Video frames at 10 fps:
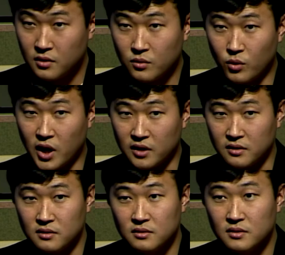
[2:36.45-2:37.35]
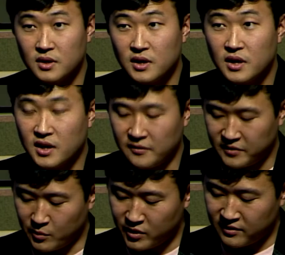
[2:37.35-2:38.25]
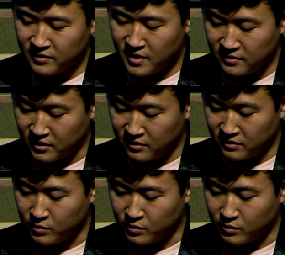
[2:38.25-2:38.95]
1. If someone sneezes